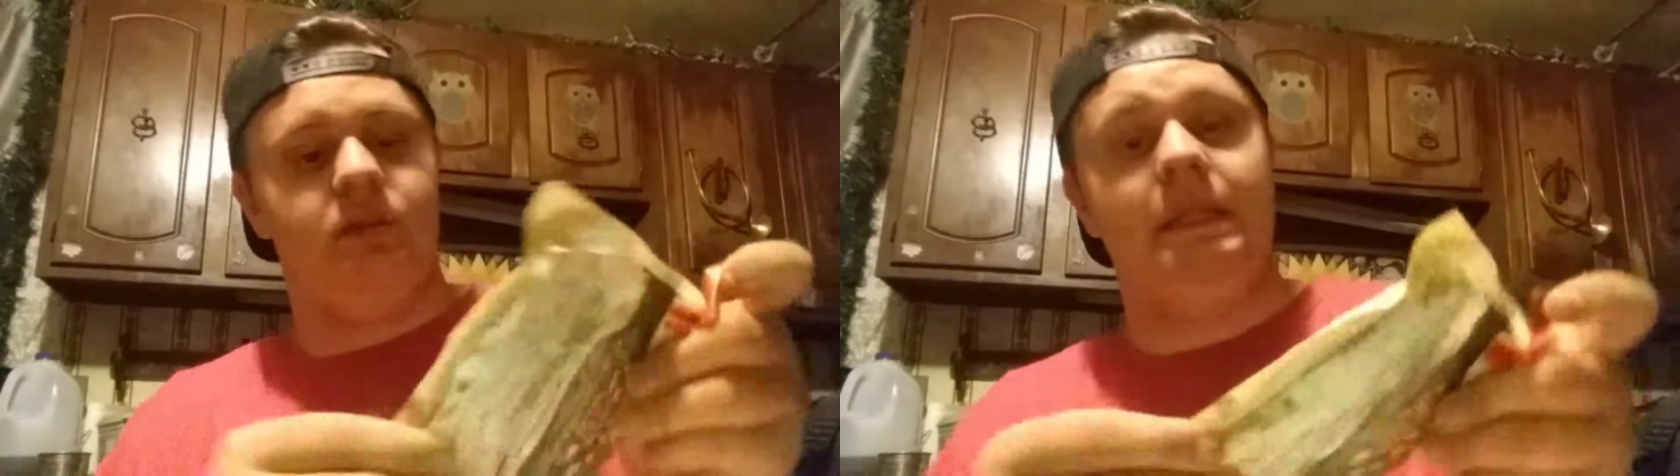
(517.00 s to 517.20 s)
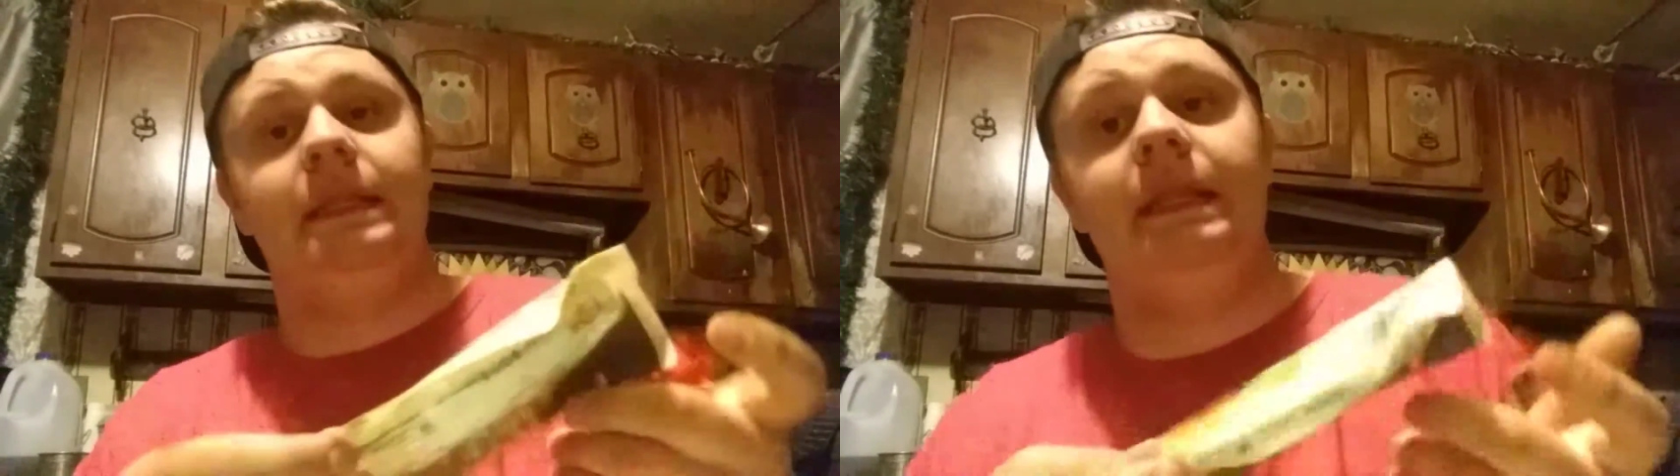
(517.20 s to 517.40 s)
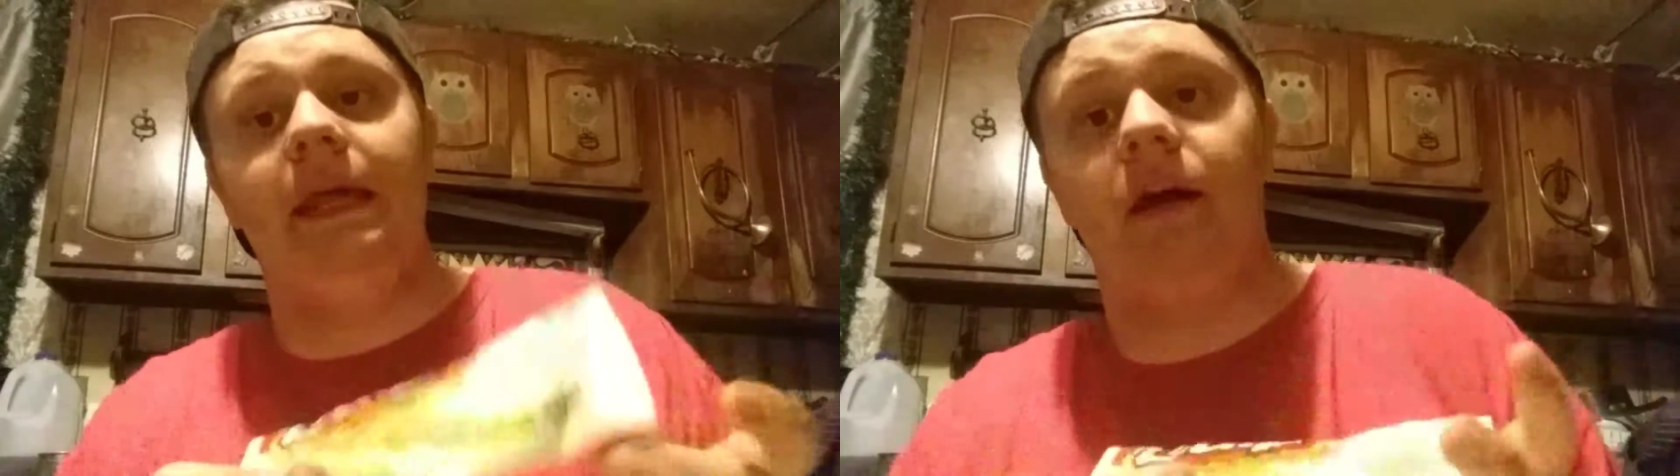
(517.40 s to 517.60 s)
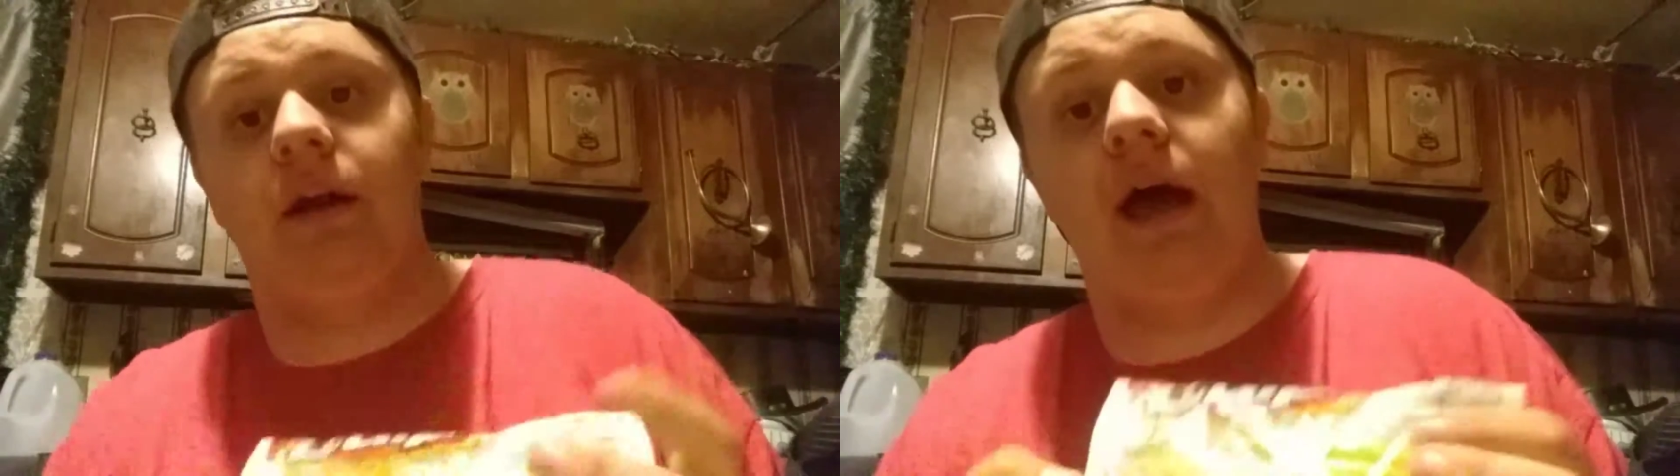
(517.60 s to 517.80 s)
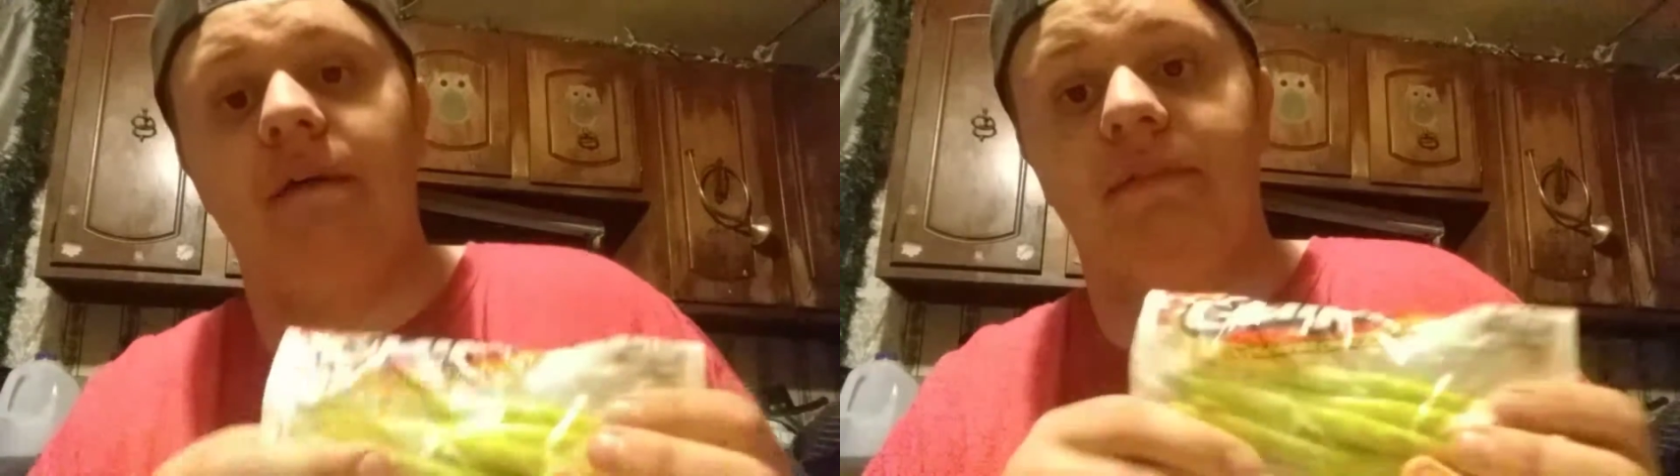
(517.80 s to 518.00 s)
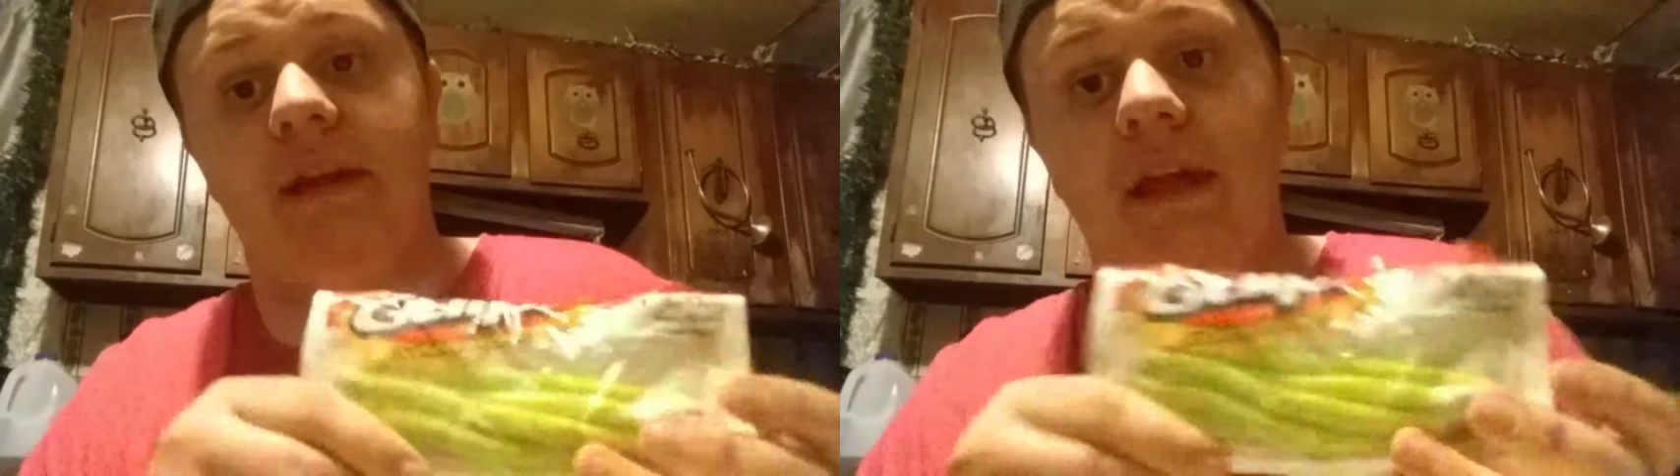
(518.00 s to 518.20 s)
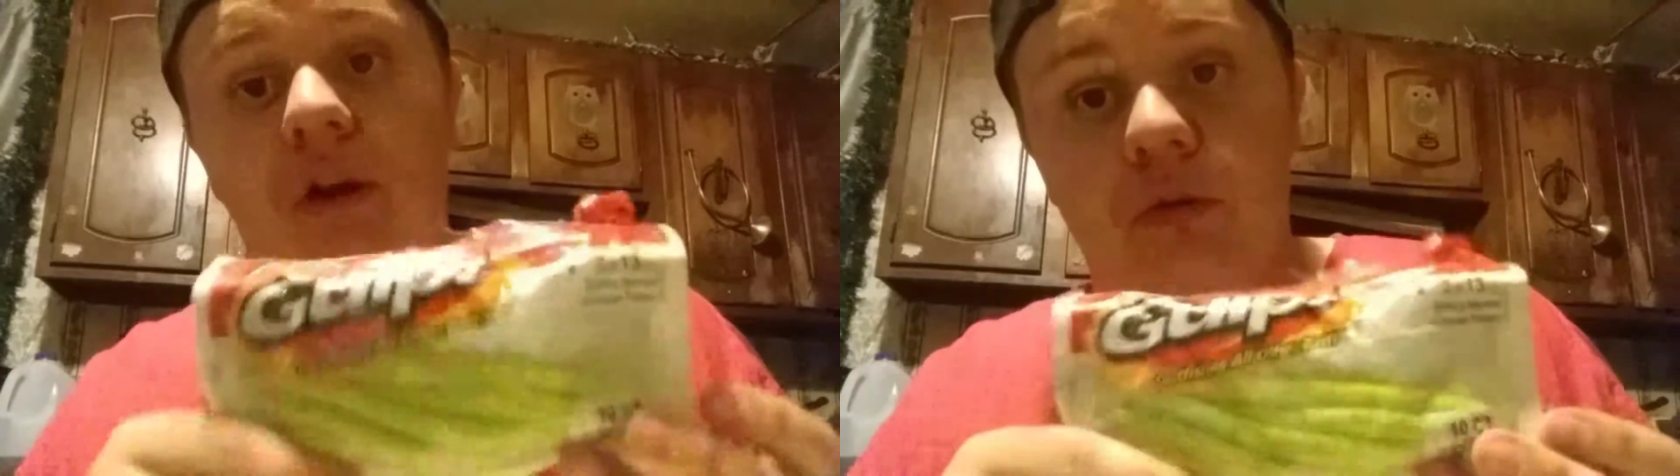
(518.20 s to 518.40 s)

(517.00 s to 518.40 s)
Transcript: Neon. I have neon